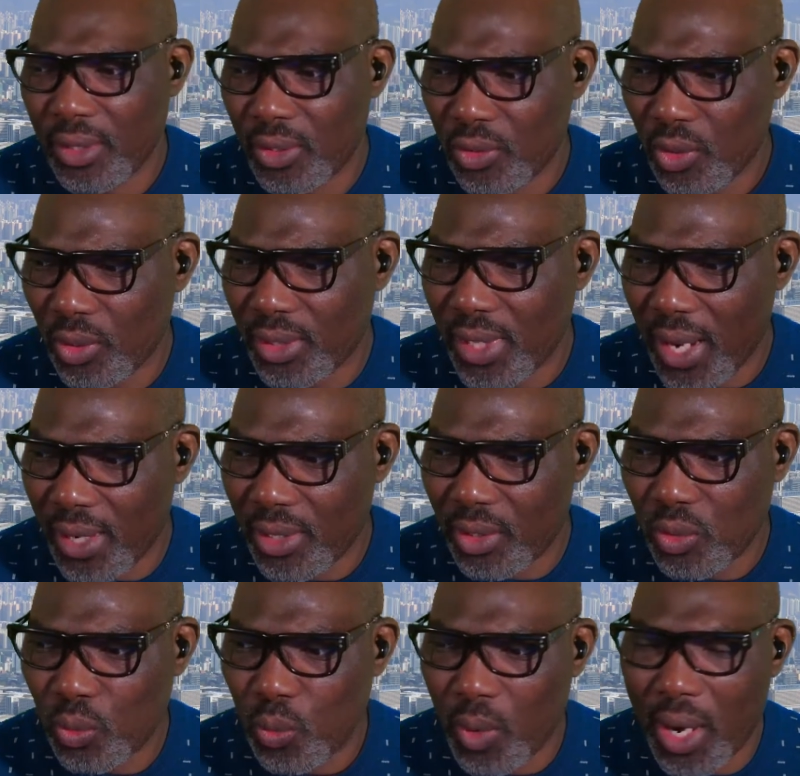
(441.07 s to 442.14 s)
so that
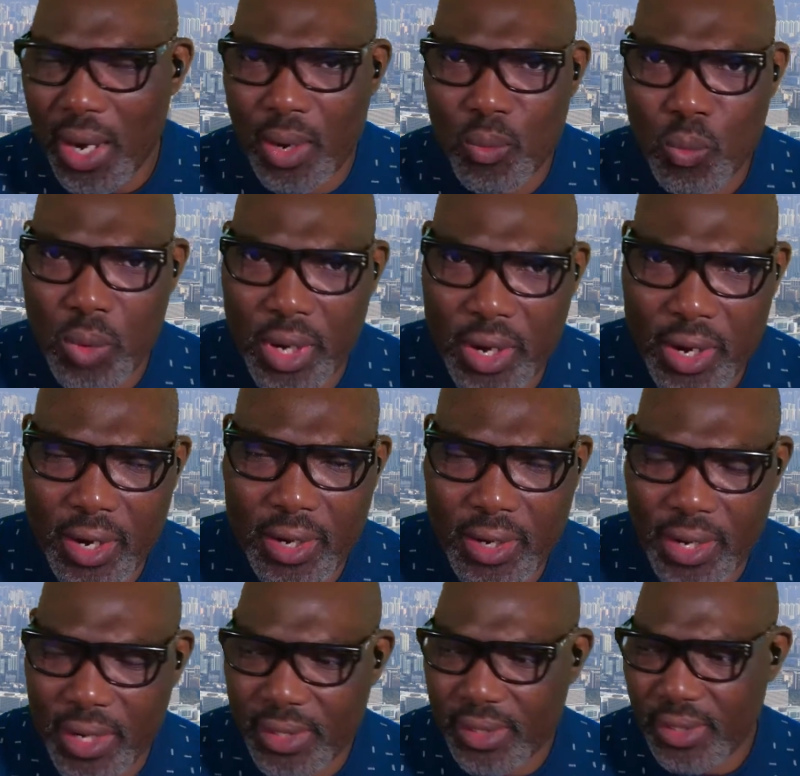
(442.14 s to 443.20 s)
is why we are
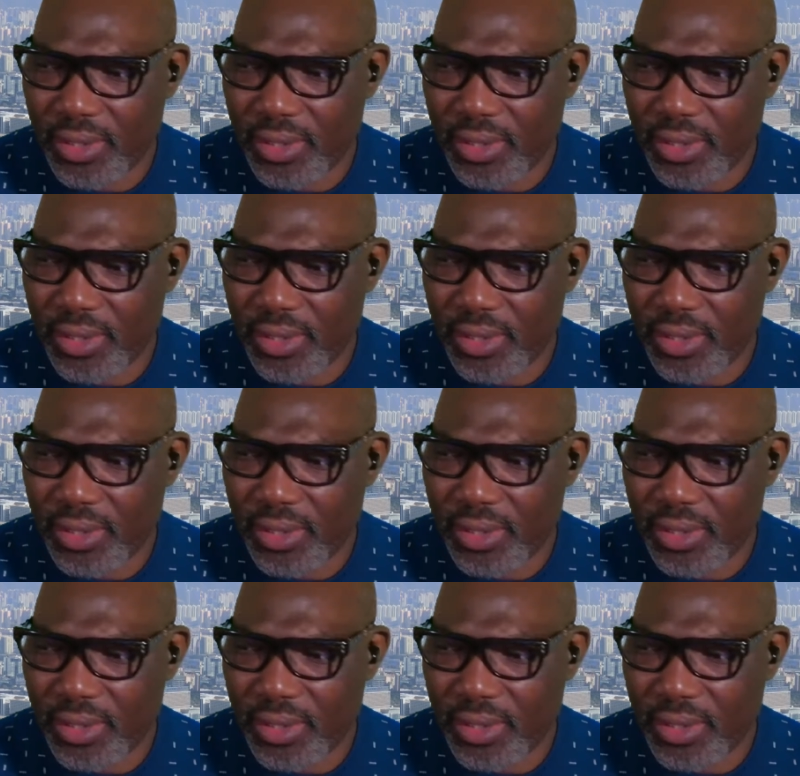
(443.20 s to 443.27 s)
late.